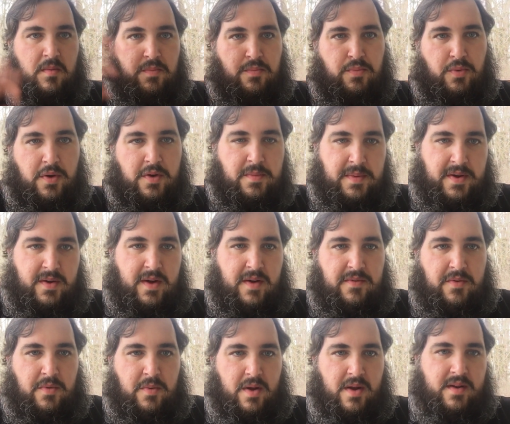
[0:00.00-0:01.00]
Buen Camino,
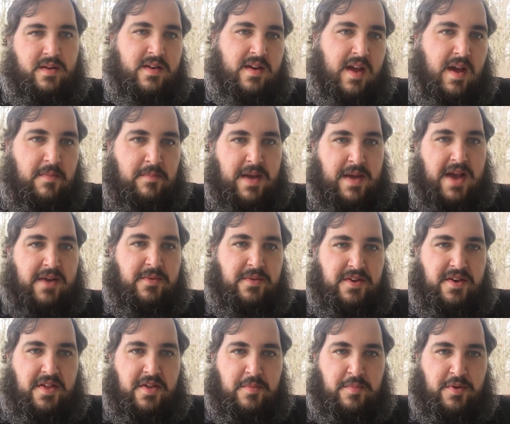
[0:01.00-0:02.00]
everyone. I'm back with
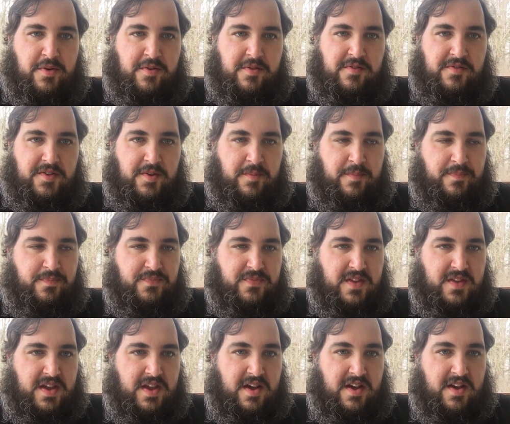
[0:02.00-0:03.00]
another book review.
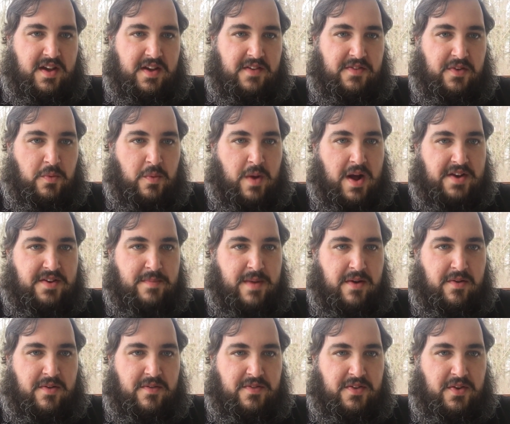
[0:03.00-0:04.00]
If you watched my
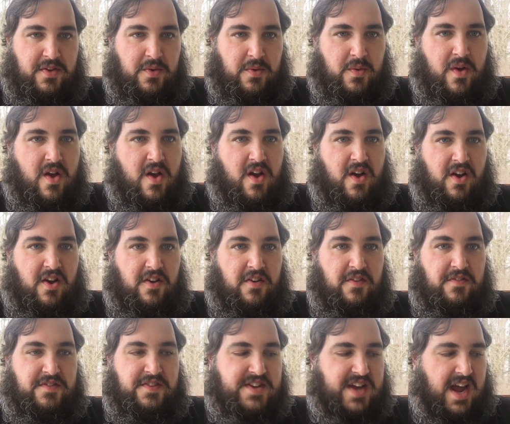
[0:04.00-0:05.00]
review
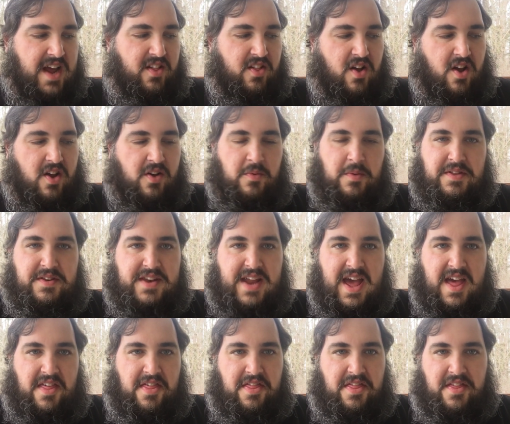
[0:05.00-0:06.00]
of Dialogue with
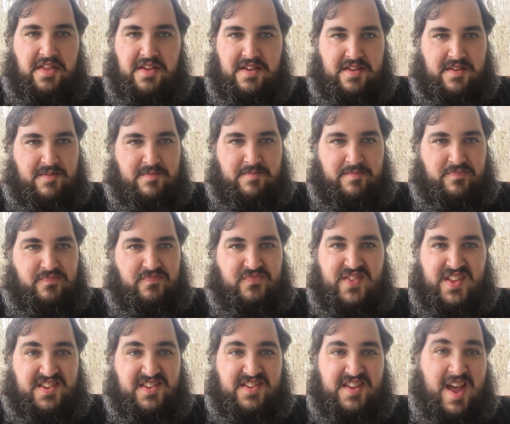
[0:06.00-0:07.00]
Death,
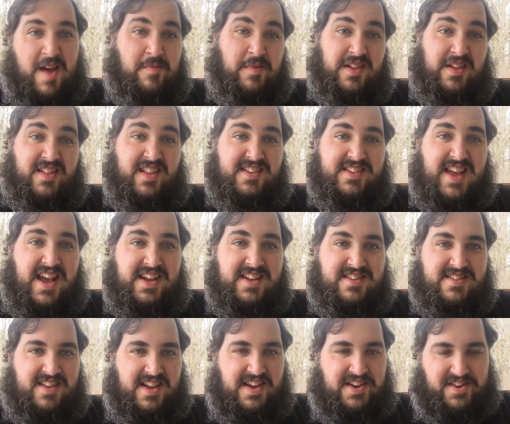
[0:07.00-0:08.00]
this is happening like
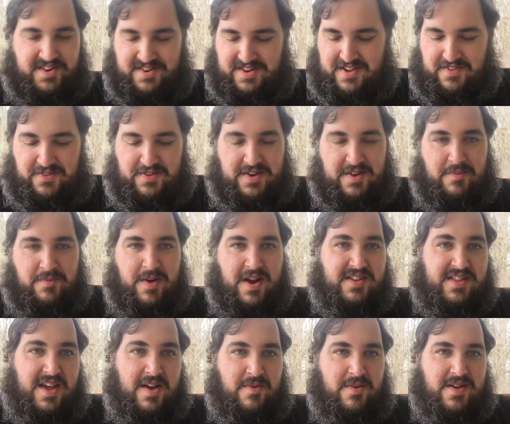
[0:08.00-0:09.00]
seconds later. If you didn't watch
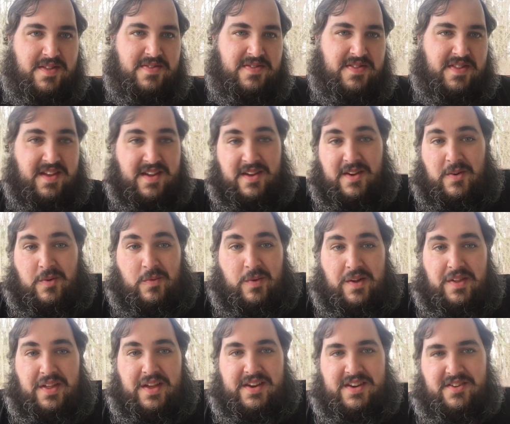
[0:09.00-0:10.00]
that one,
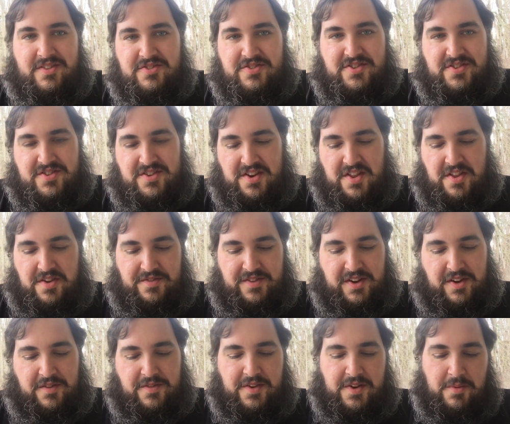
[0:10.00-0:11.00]
well, then here's just another
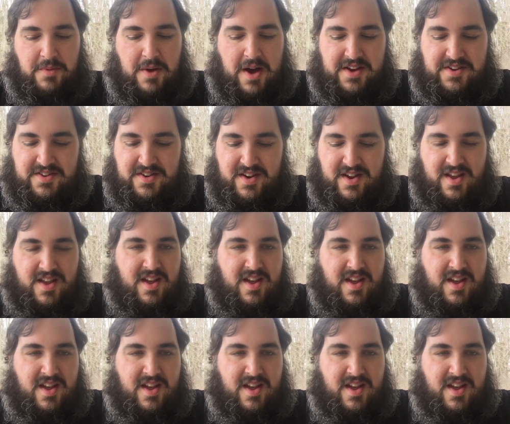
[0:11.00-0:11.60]
video for you to watch.